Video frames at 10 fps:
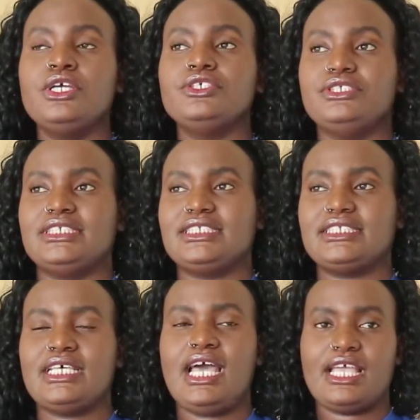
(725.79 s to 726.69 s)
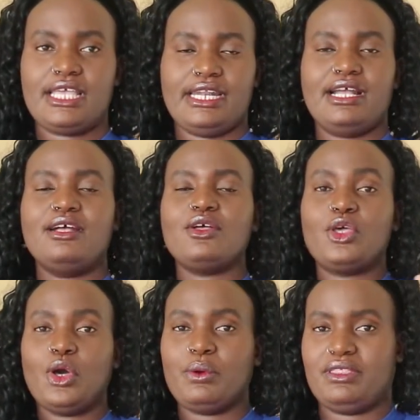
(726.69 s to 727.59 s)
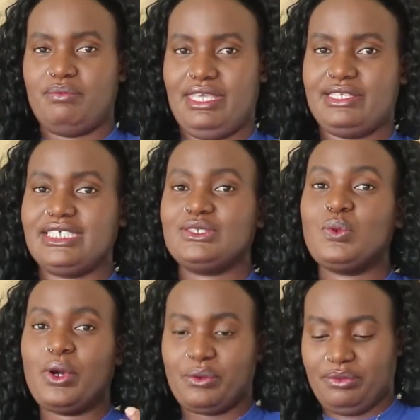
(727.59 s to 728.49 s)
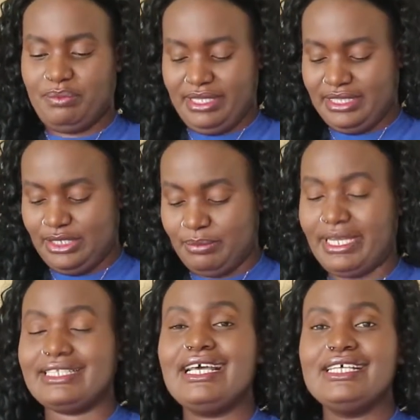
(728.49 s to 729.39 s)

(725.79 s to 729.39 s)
You just gotta go with me, just work with me a little bit.